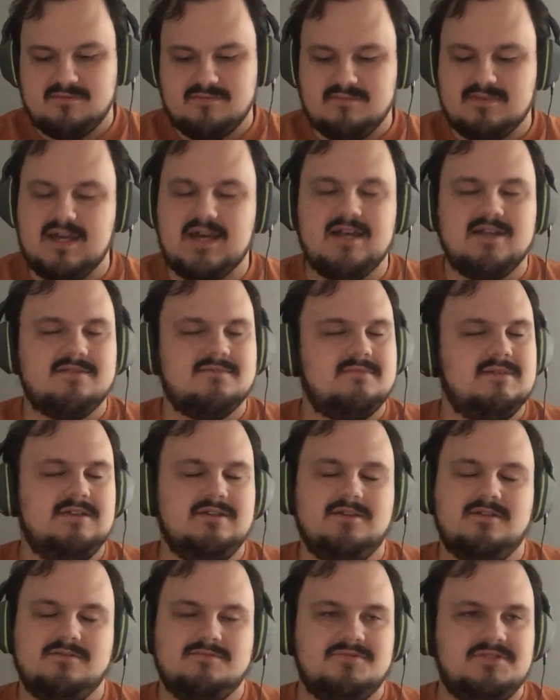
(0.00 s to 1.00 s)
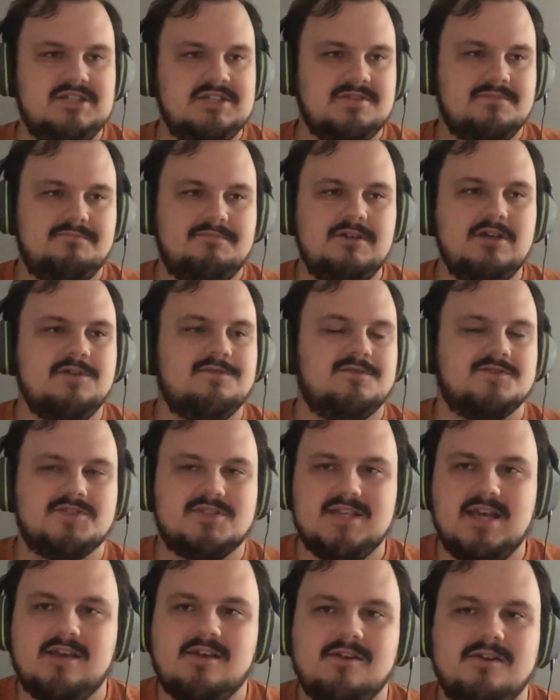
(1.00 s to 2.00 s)
that, she's a beautiful
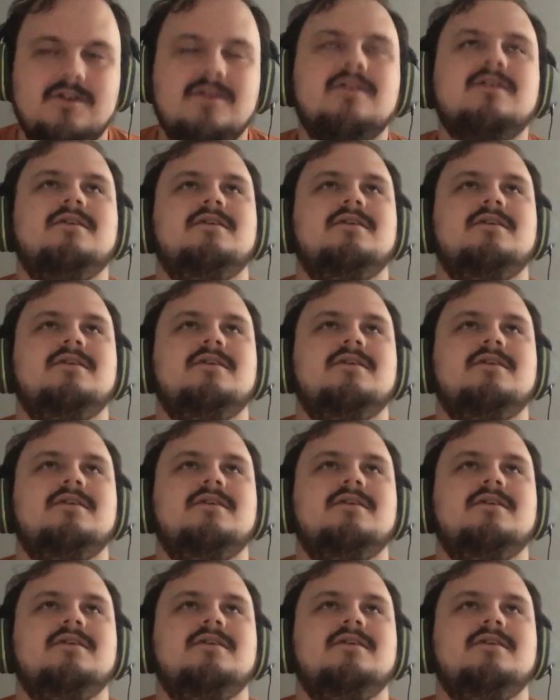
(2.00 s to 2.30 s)
singer,